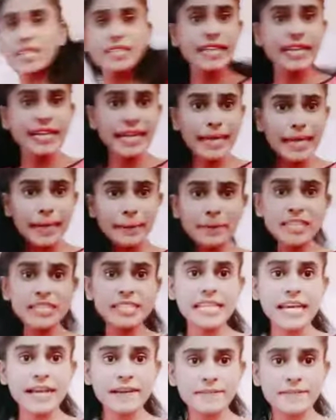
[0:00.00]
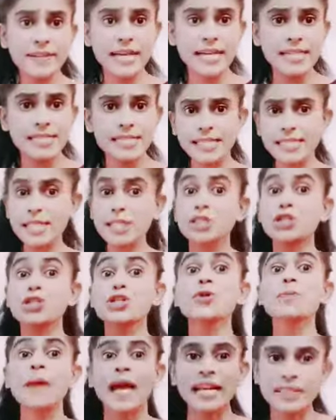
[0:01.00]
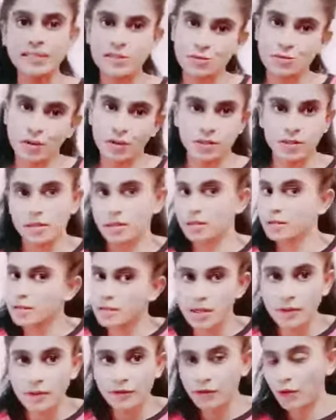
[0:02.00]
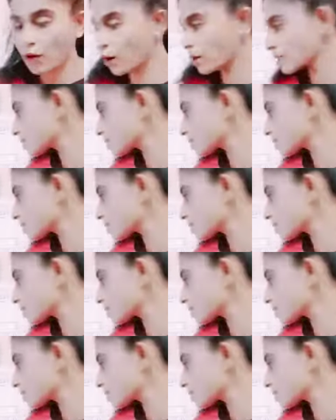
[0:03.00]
name itself tells it's a tube-like structure. Of course,